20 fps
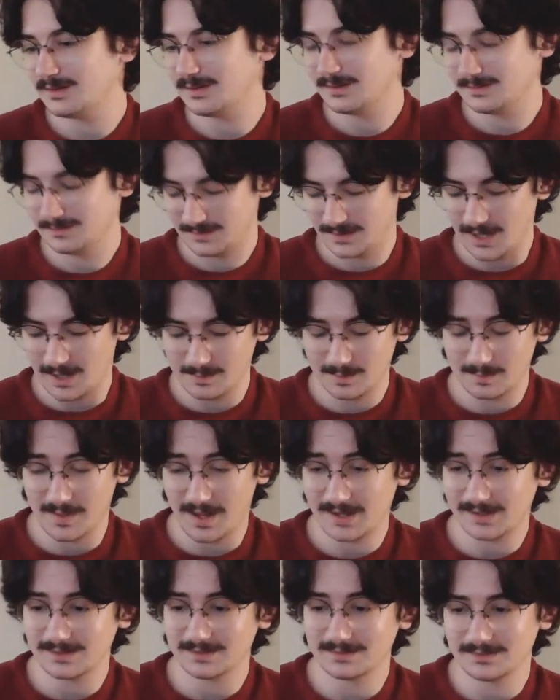It got me
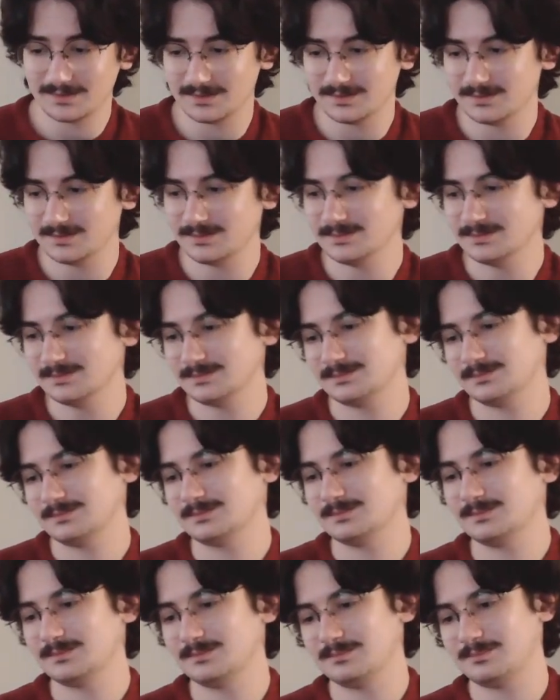back into
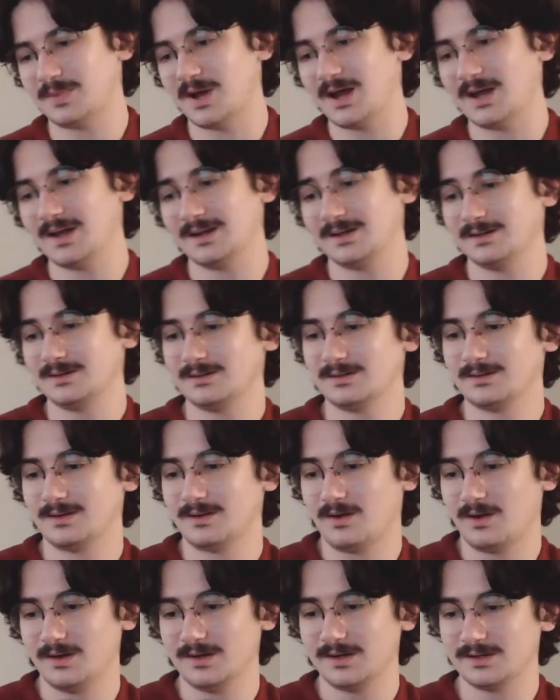buying
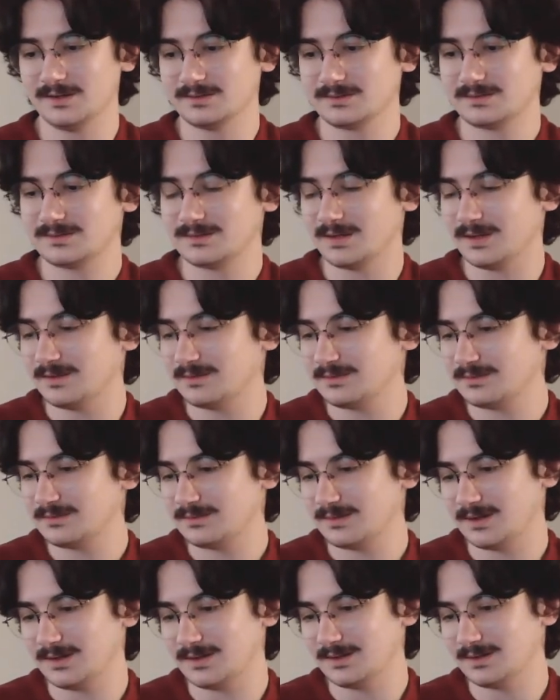audio
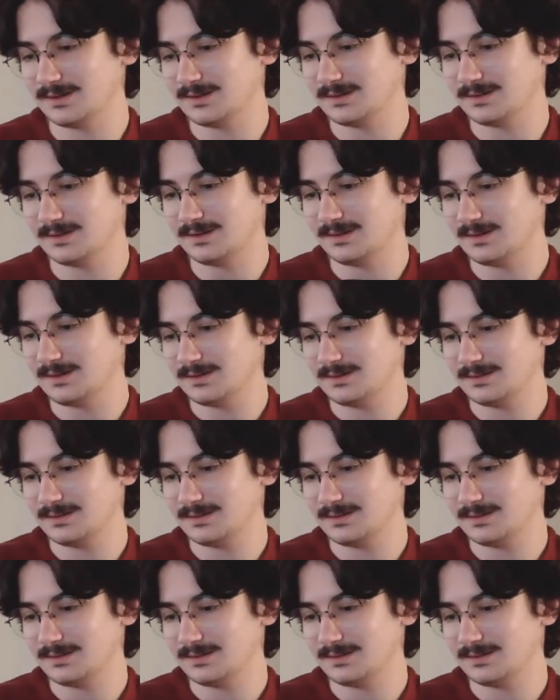stuff, and